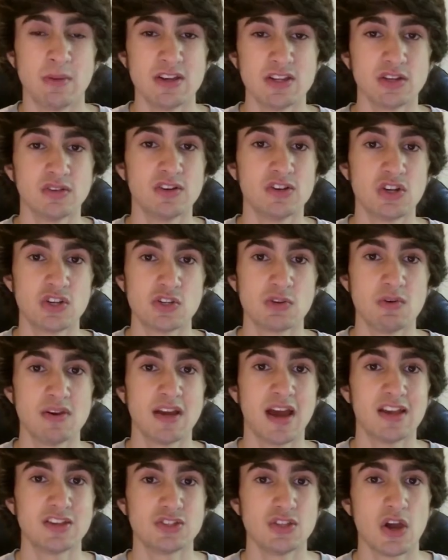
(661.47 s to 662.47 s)
So basically, just so
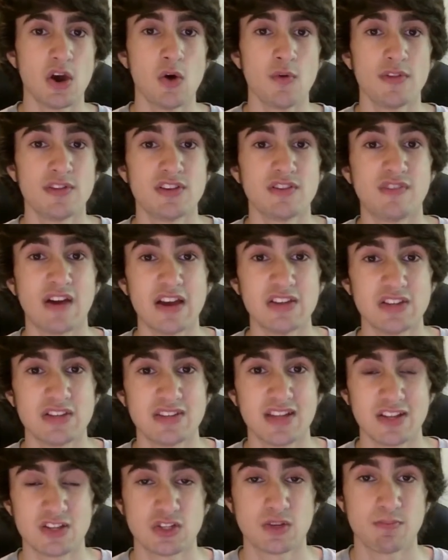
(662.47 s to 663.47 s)
you guys know, the
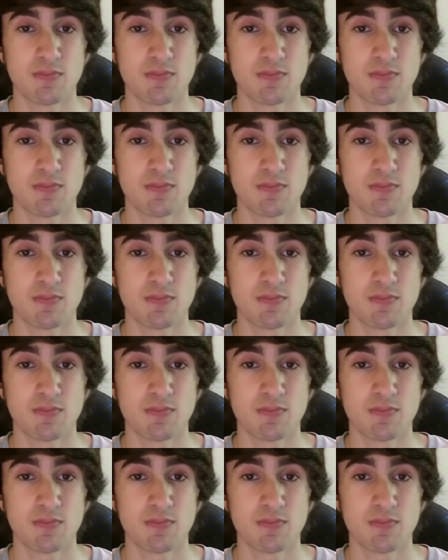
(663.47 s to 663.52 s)
devices that